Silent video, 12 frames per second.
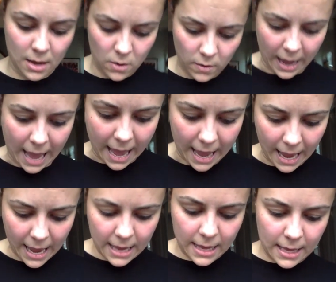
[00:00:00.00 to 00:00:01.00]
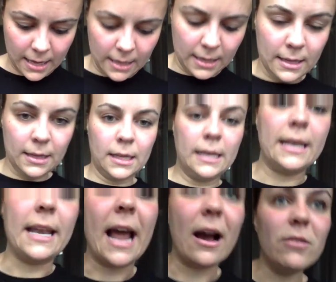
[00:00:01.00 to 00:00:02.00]
okay?
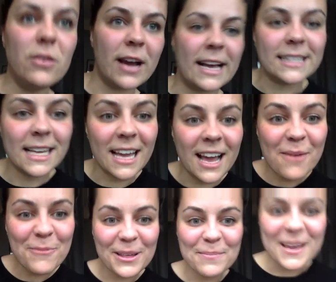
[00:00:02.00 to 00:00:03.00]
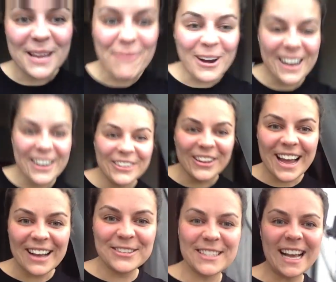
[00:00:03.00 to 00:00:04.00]
Now you guys can come with me and we're gonna look
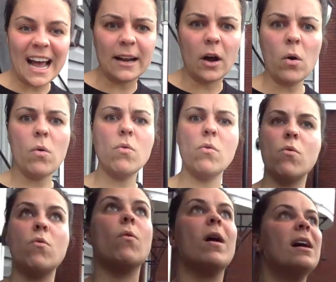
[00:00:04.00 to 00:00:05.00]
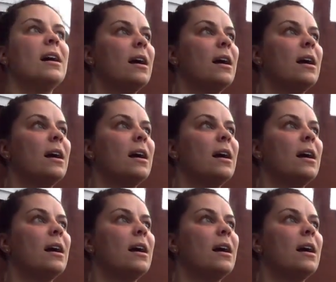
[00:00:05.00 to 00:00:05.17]
outside. Oh,